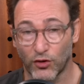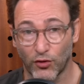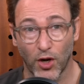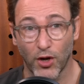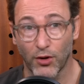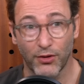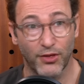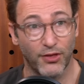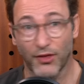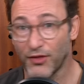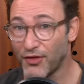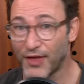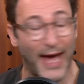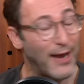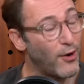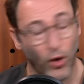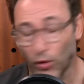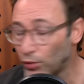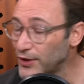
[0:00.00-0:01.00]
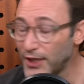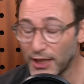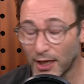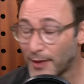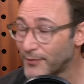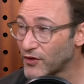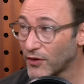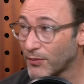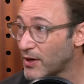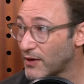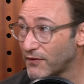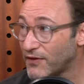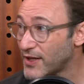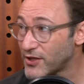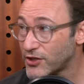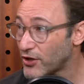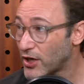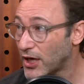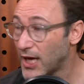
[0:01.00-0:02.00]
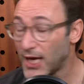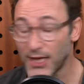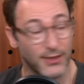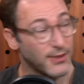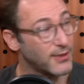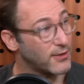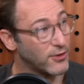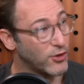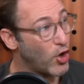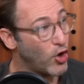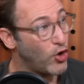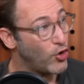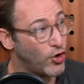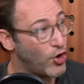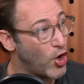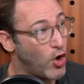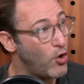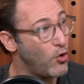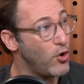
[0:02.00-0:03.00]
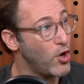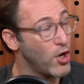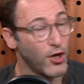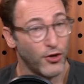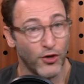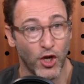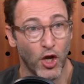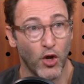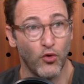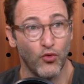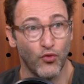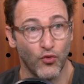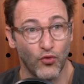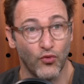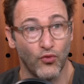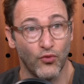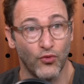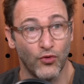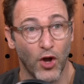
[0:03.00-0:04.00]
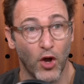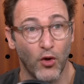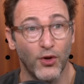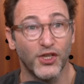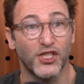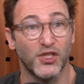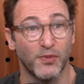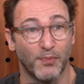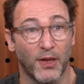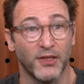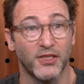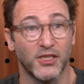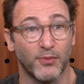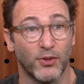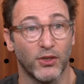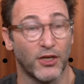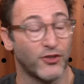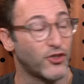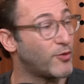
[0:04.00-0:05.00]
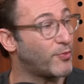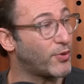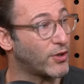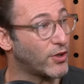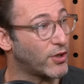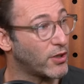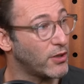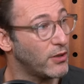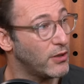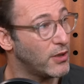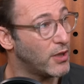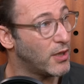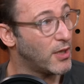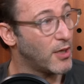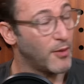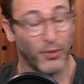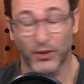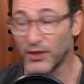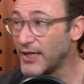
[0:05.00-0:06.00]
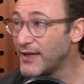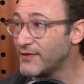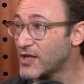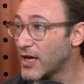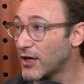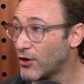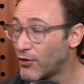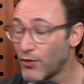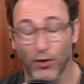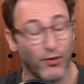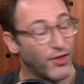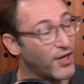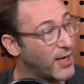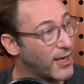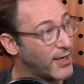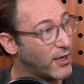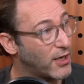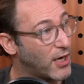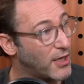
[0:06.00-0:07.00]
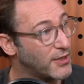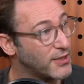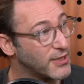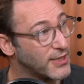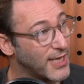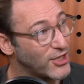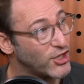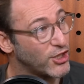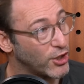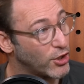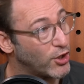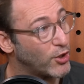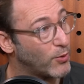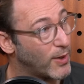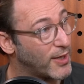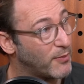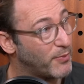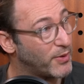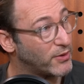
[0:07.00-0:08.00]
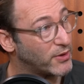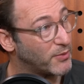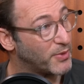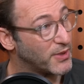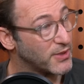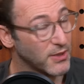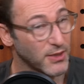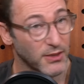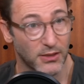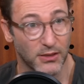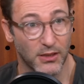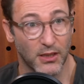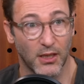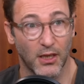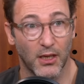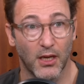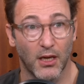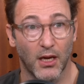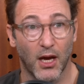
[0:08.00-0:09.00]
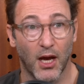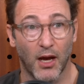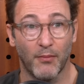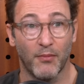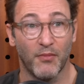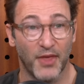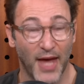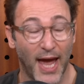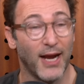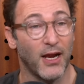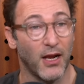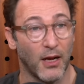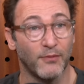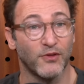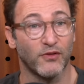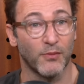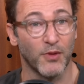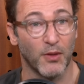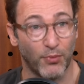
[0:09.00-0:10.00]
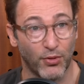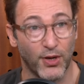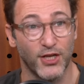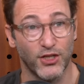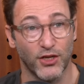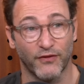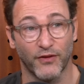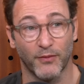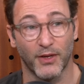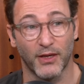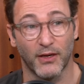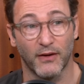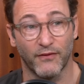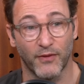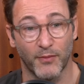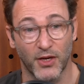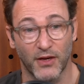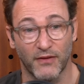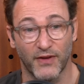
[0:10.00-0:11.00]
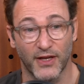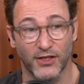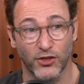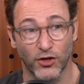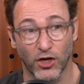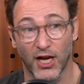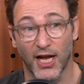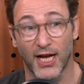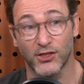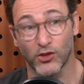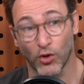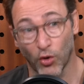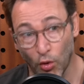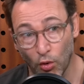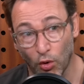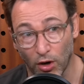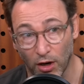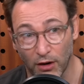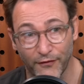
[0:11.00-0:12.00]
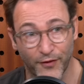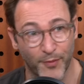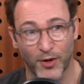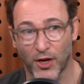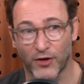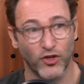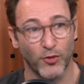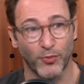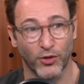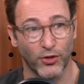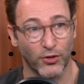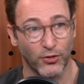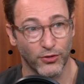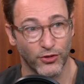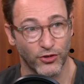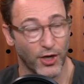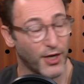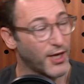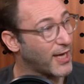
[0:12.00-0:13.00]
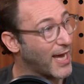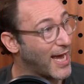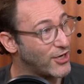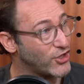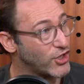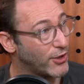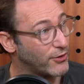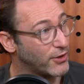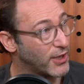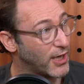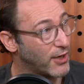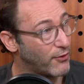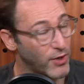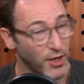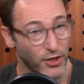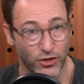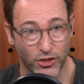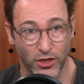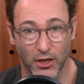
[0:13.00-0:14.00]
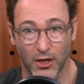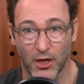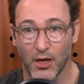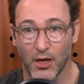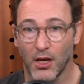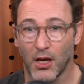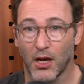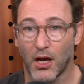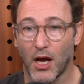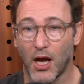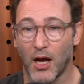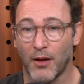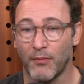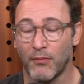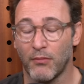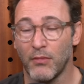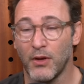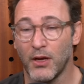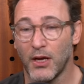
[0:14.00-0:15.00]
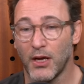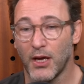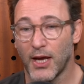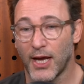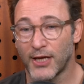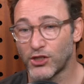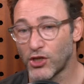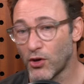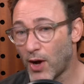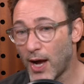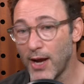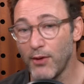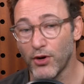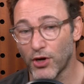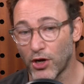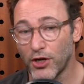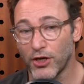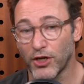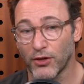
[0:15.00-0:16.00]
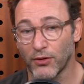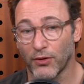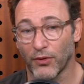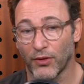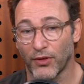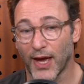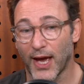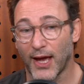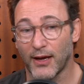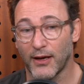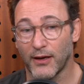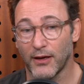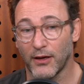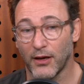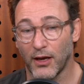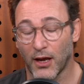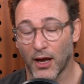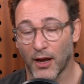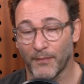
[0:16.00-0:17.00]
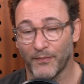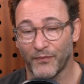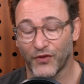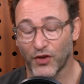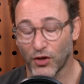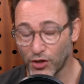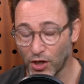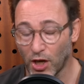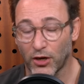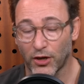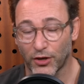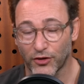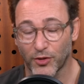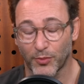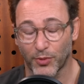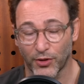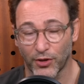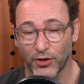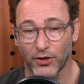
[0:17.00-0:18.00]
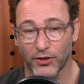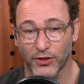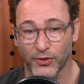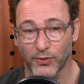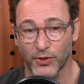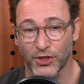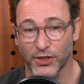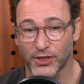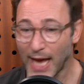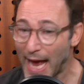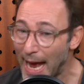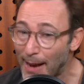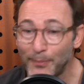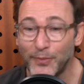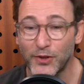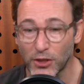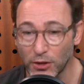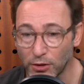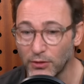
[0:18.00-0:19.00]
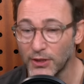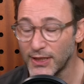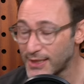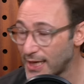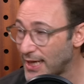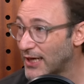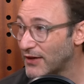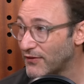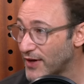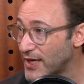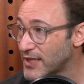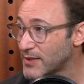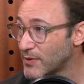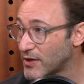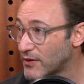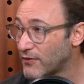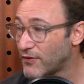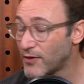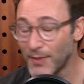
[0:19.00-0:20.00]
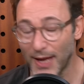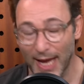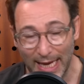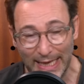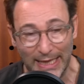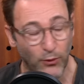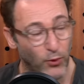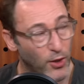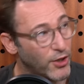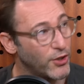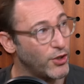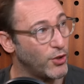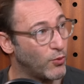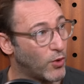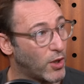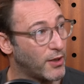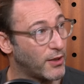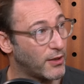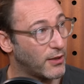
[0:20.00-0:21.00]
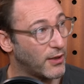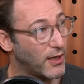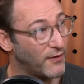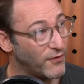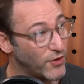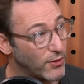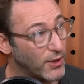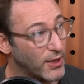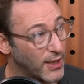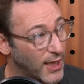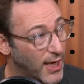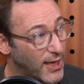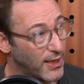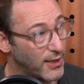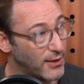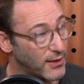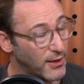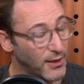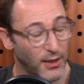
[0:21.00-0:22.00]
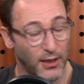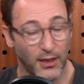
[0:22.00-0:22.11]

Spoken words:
Growth. That only comes from an investor class. No responsible entrepreneur believes that growth at any cost is actually a good way to build a business. That comes from the pressure from an investor class or from an entrepreneur who's trying to cash out and get rich. And so I would argue that to young entrepreneurs, which is absolutely take investment from anywhere you want if you can get it.